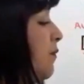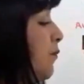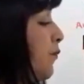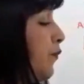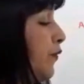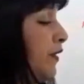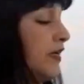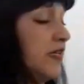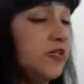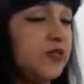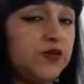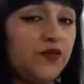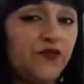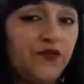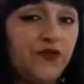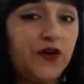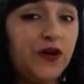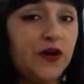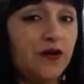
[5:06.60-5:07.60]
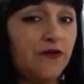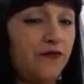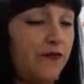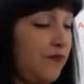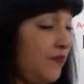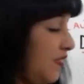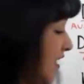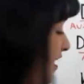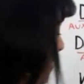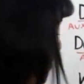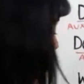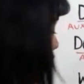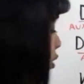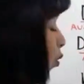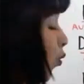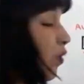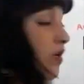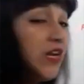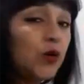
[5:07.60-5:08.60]
person verb,
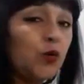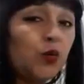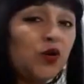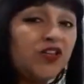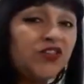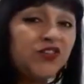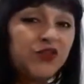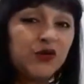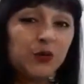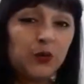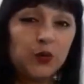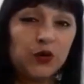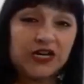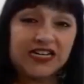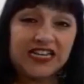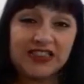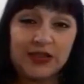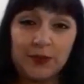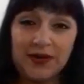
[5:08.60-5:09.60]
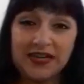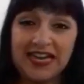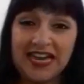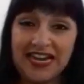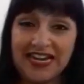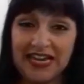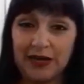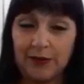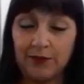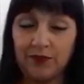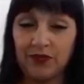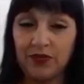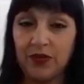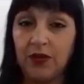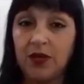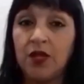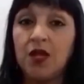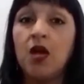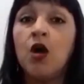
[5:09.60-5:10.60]
with a question word at the beginning.
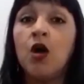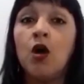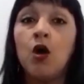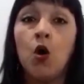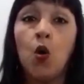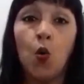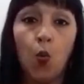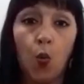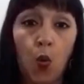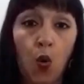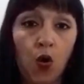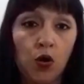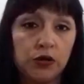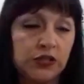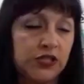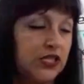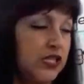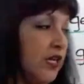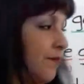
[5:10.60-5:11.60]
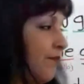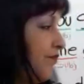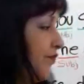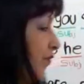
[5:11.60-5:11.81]
What?